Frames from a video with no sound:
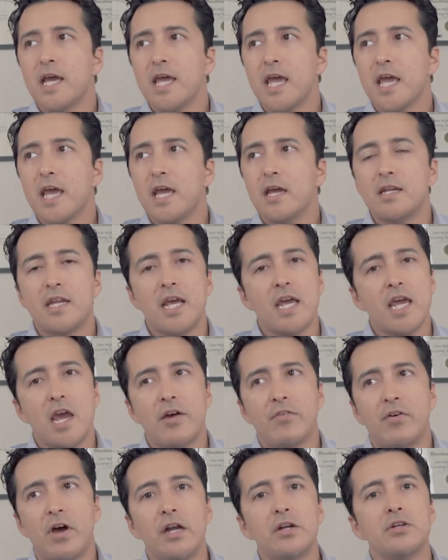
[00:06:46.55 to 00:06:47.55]
And they
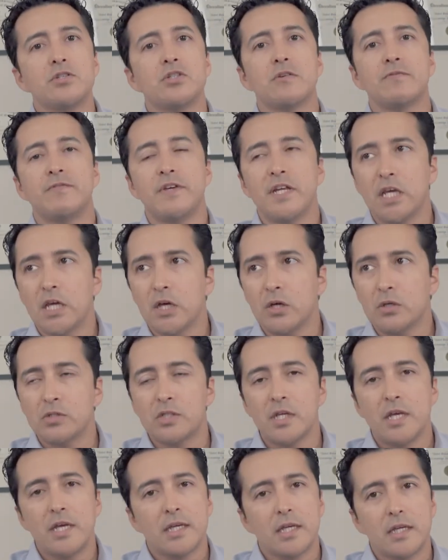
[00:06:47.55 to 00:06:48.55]
have hundreds of
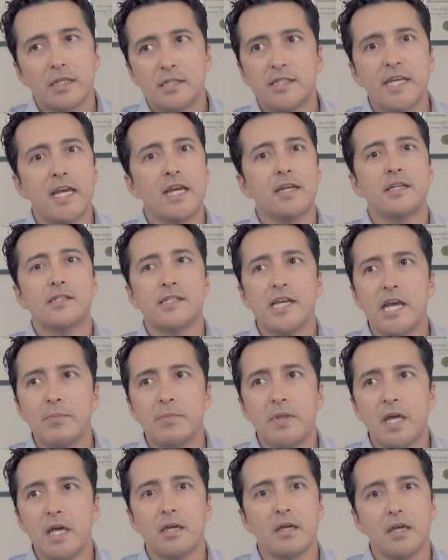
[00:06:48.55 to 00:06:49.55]
videos saying the
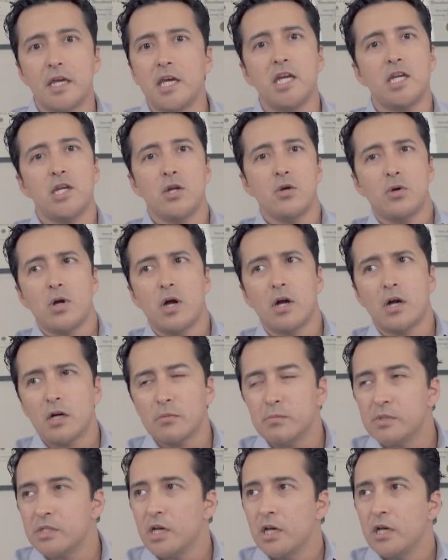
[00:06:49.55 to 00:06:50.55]
same thing, eat no
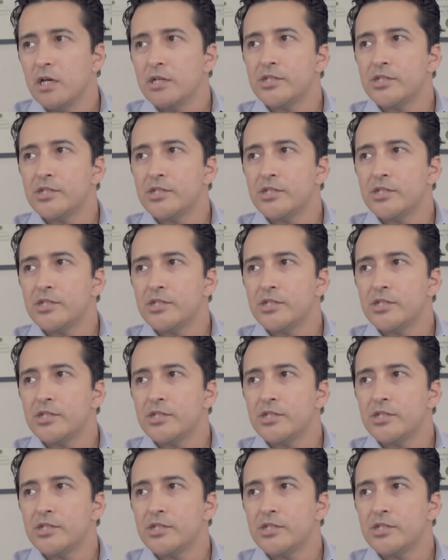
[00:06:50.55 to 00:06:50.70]
carbs.